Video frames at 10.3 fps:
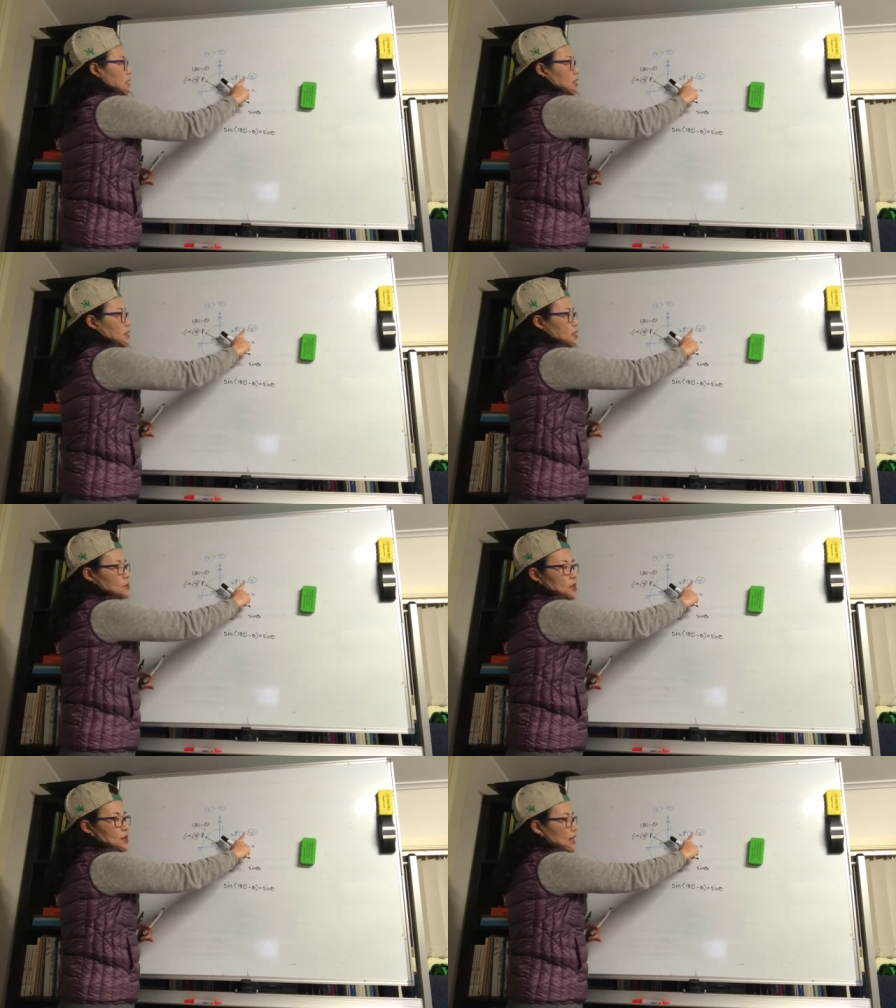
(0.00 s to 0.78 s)
This
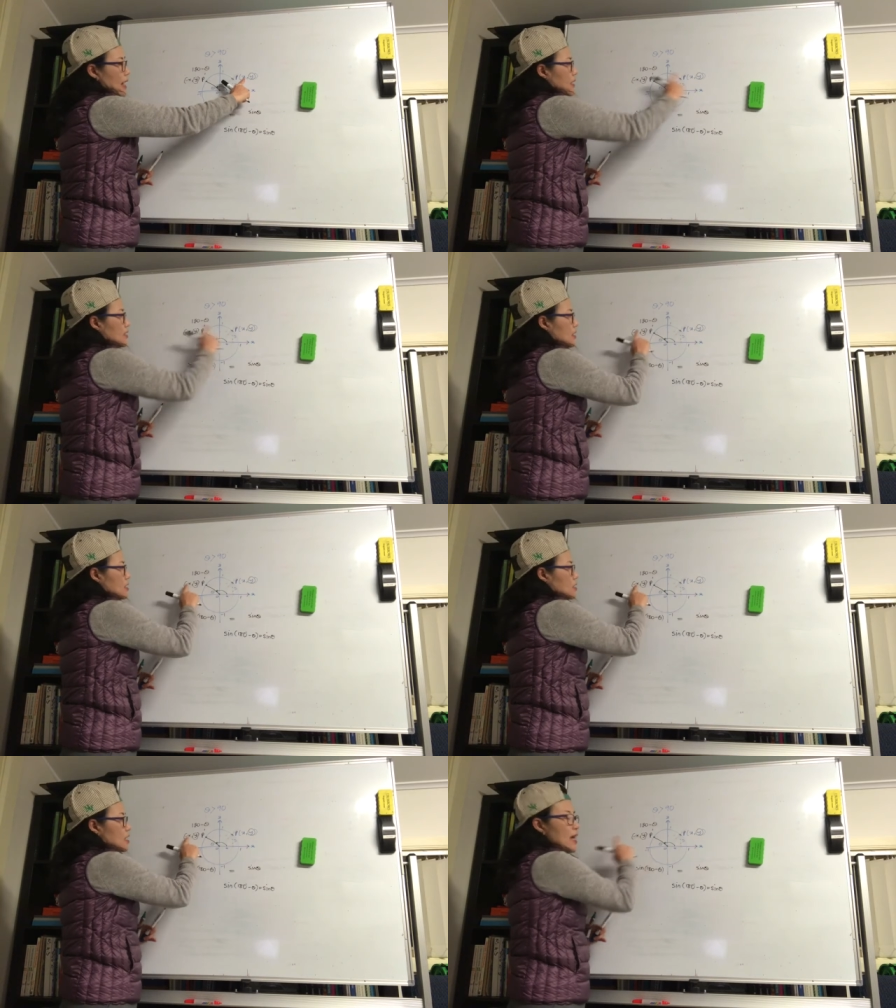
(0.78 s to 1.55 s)
one's the x, that's
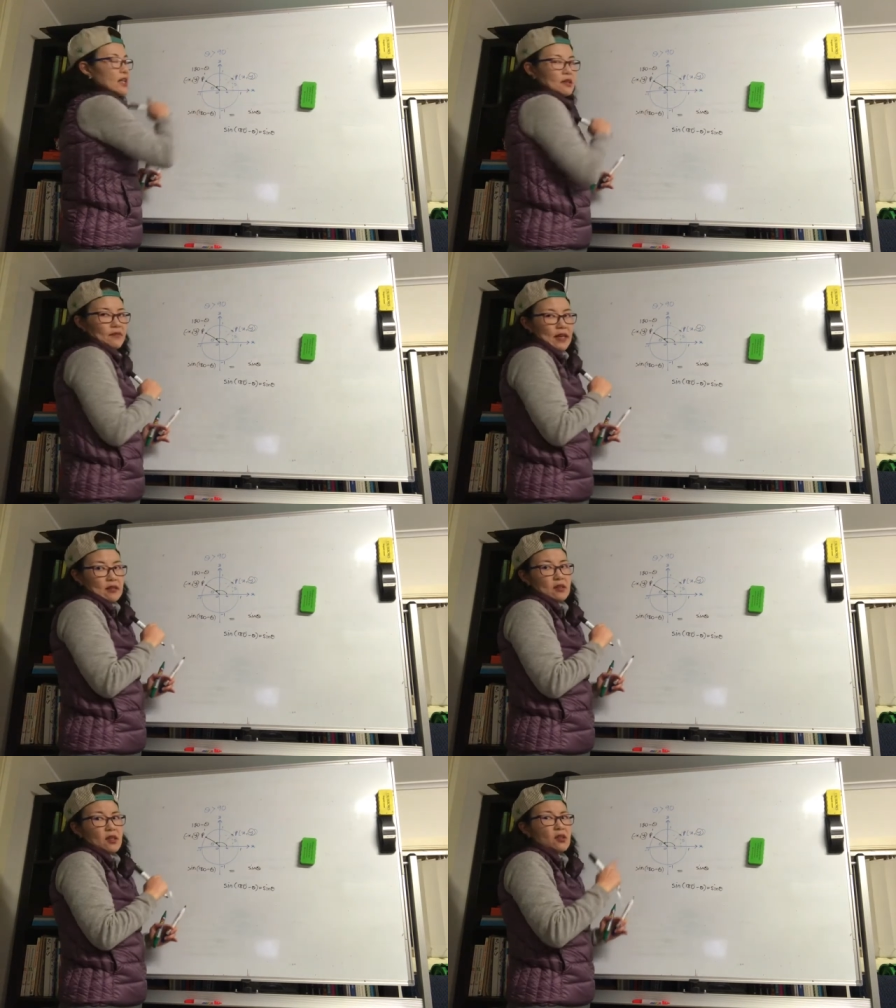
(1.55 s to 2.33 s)
a negative
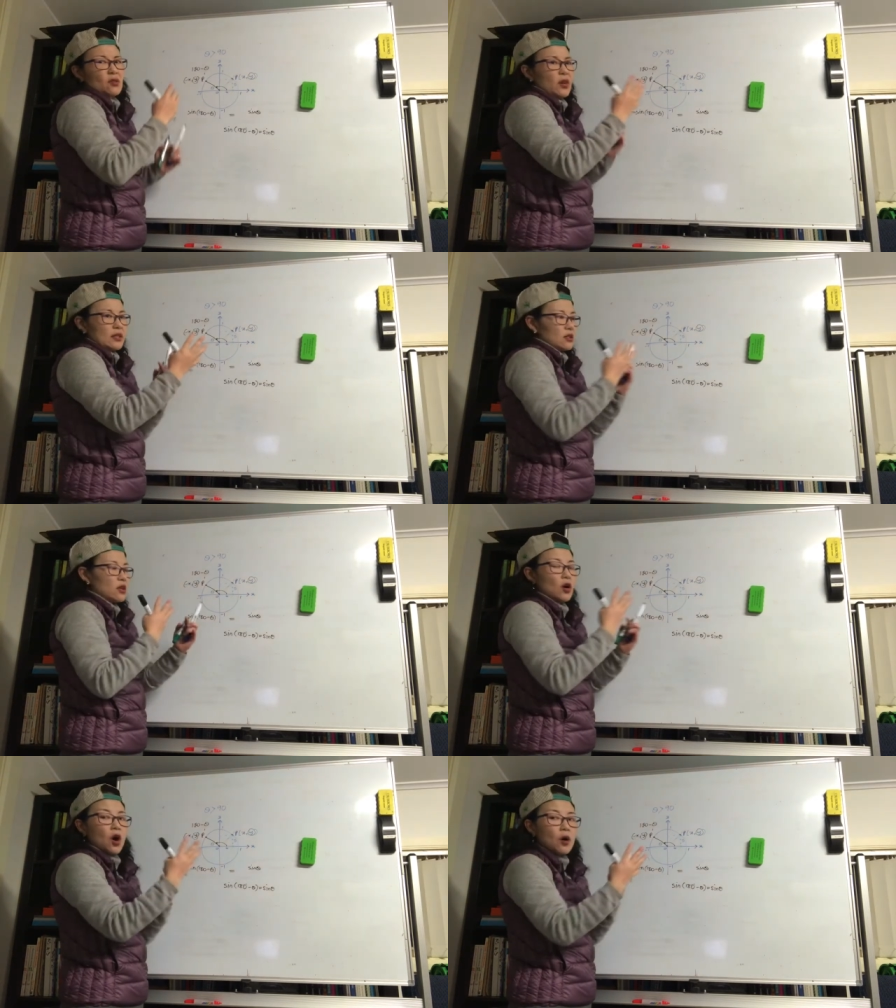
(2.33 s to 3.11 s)
x. So it's got
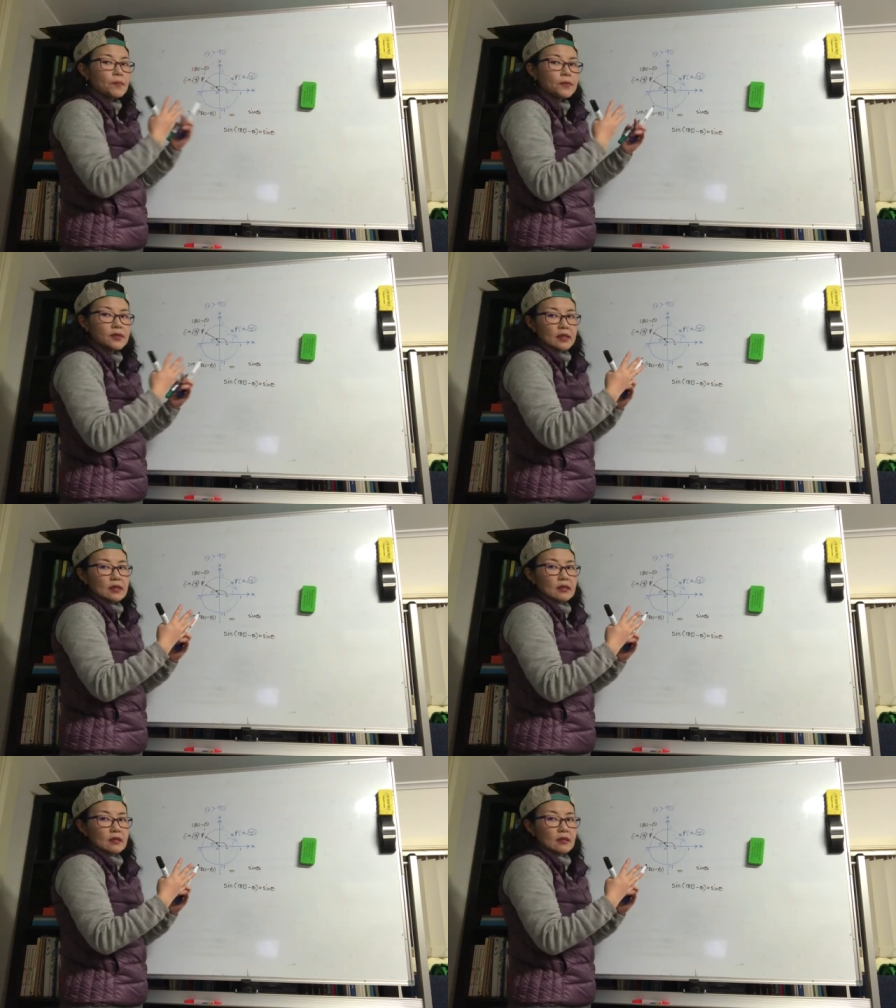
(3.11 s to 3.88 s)
an
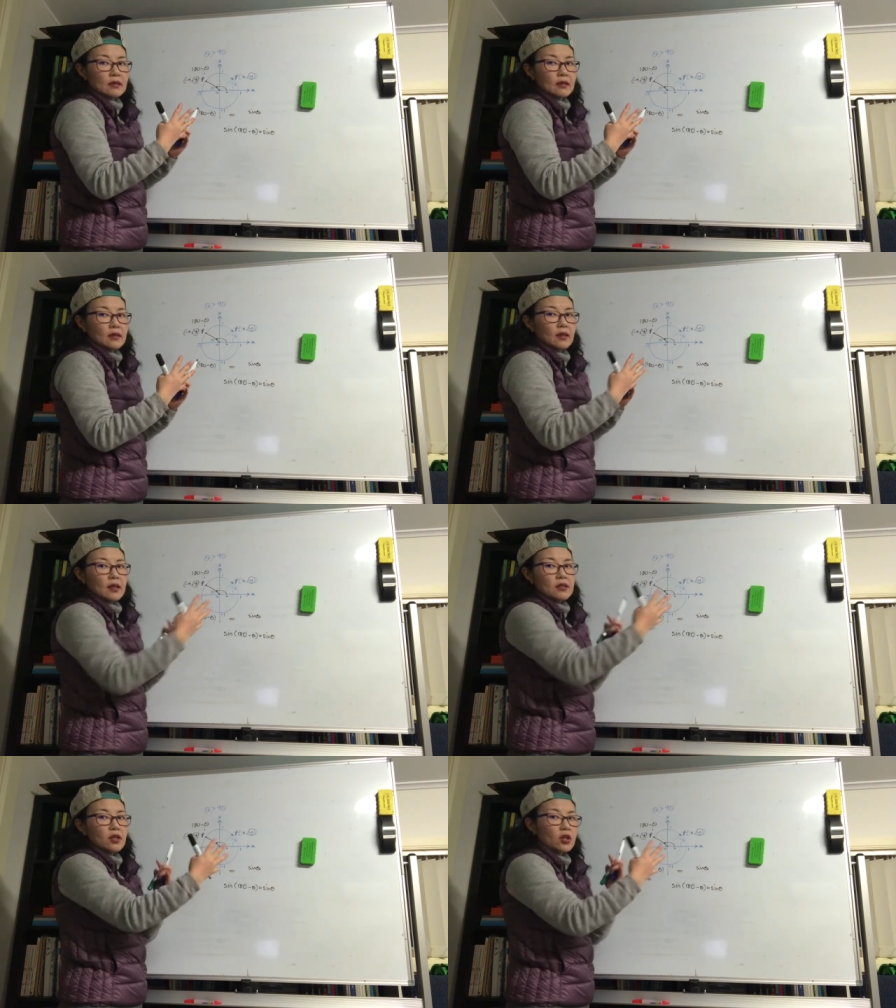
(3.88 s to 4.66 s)
opposite.
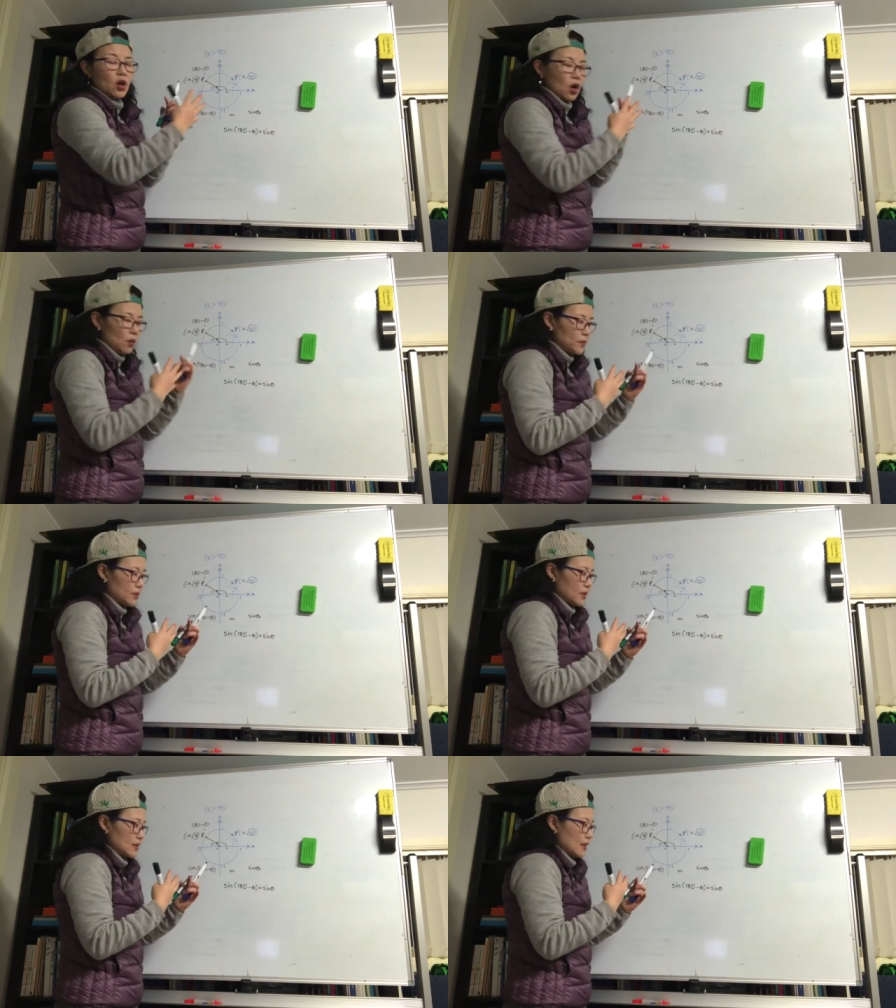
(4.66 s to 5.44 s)
It's got an
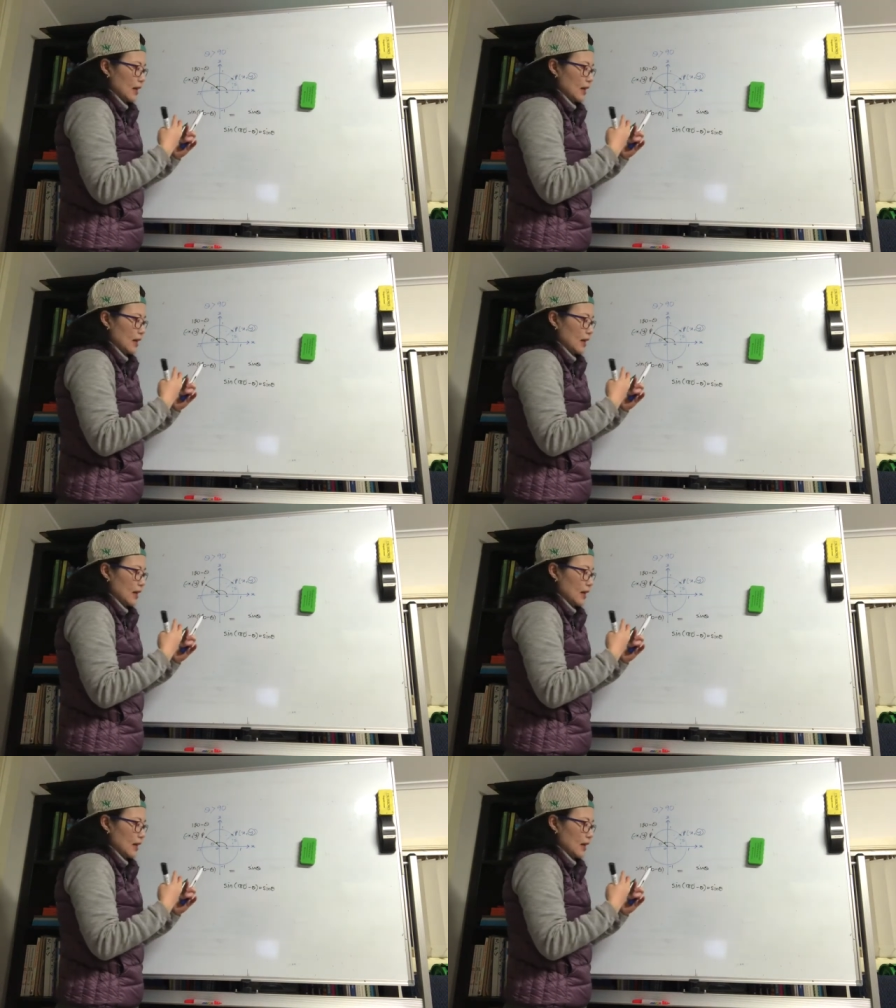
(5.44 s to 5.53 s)
opposite